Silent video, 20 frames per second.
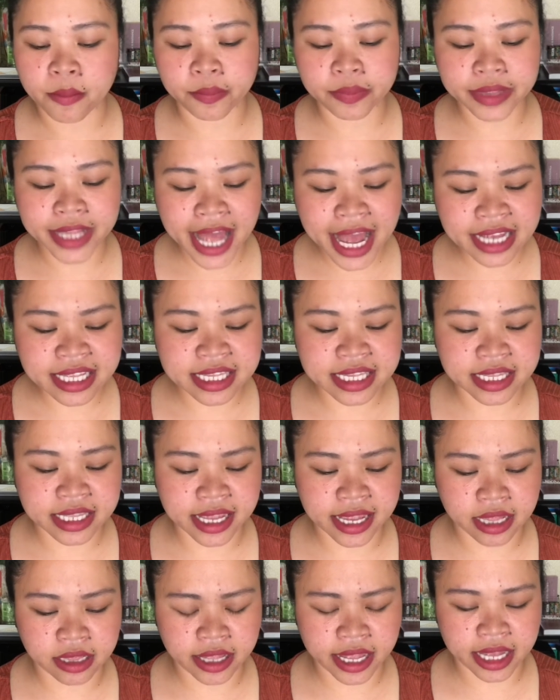black
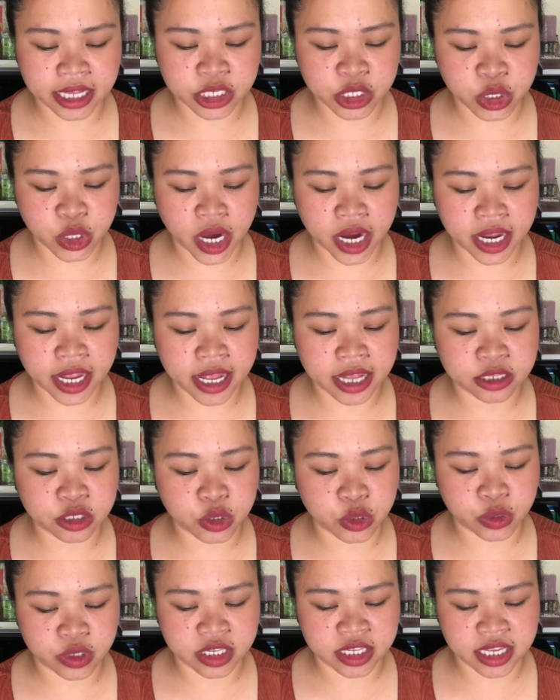snail extract and
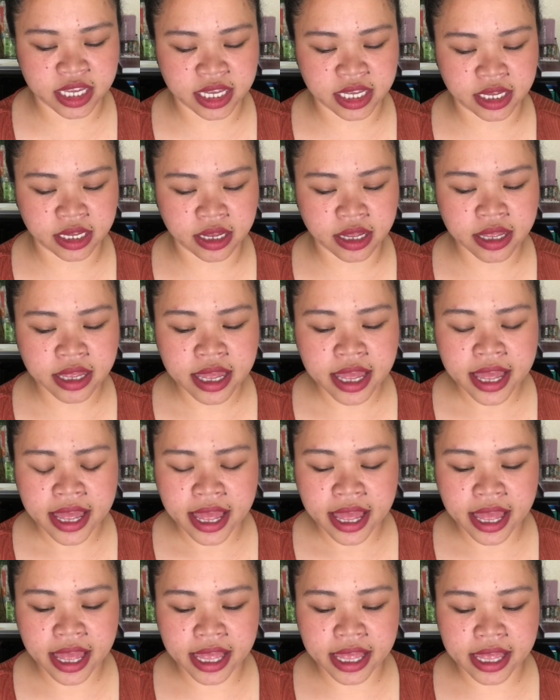Truecica.
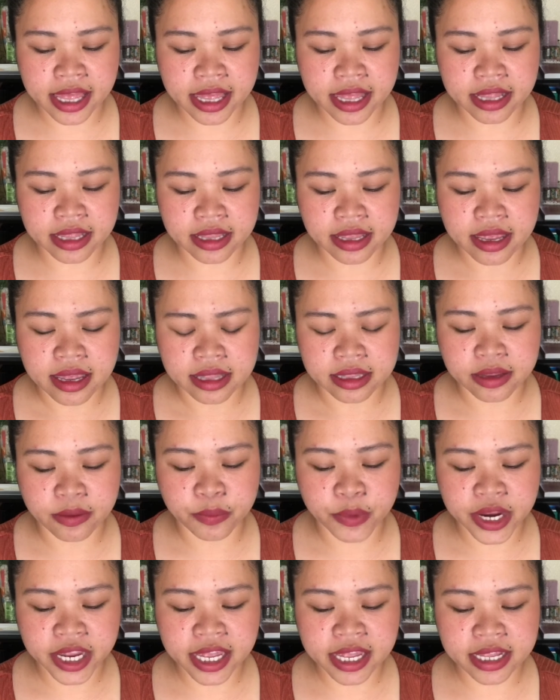And the
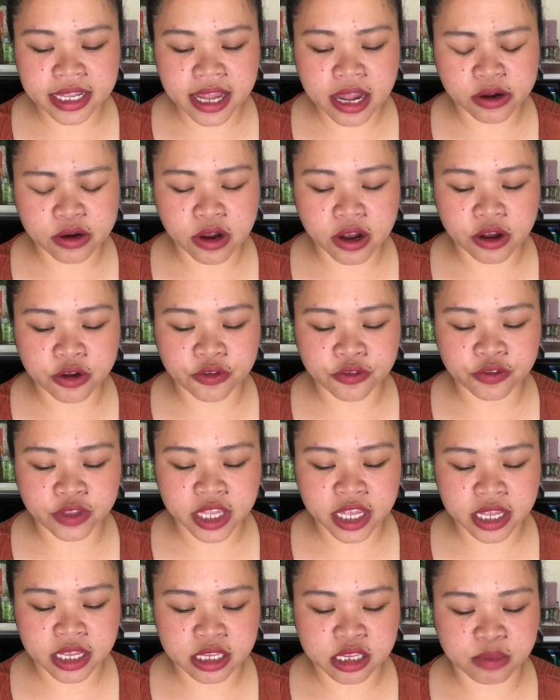breaking down of
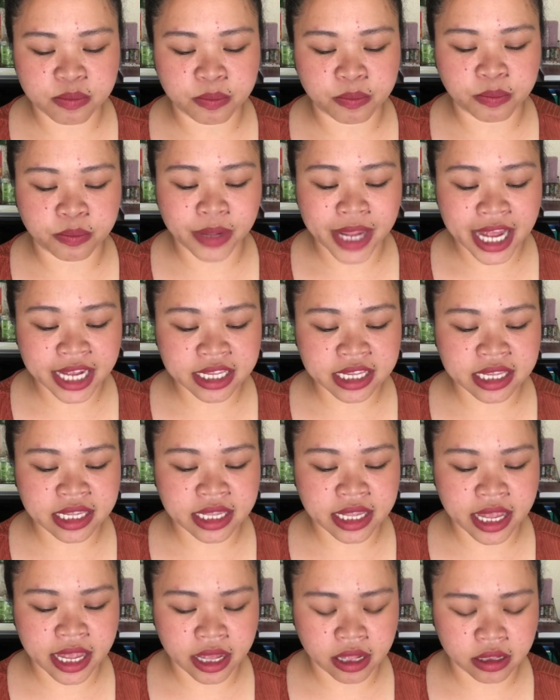this black
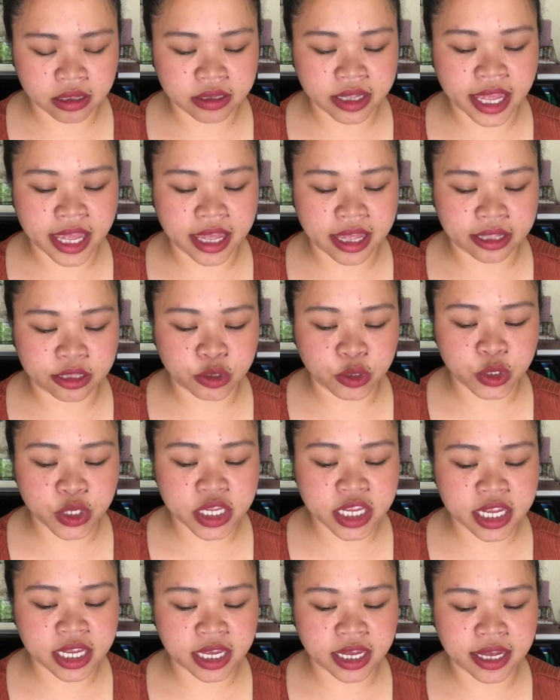snail and
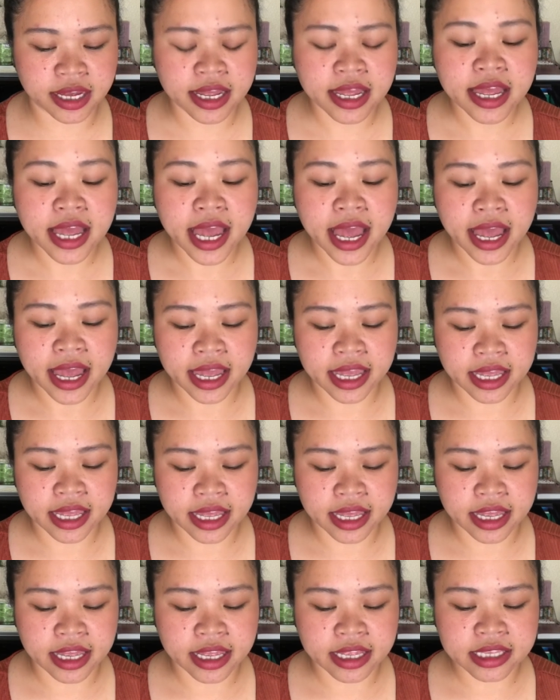Truecica
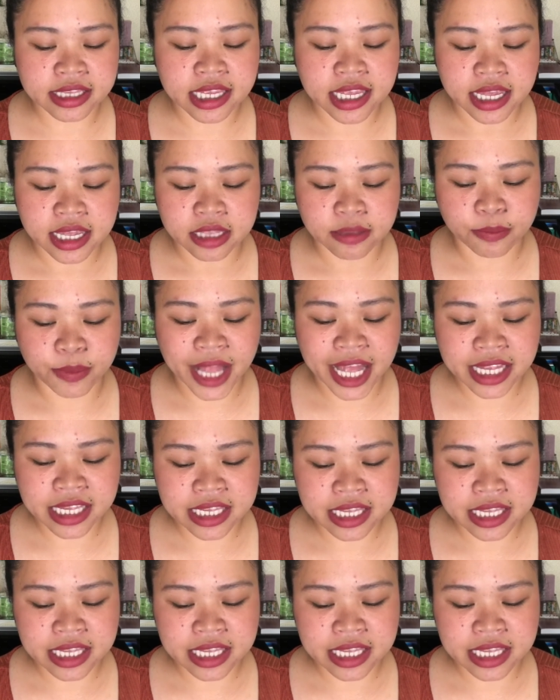is black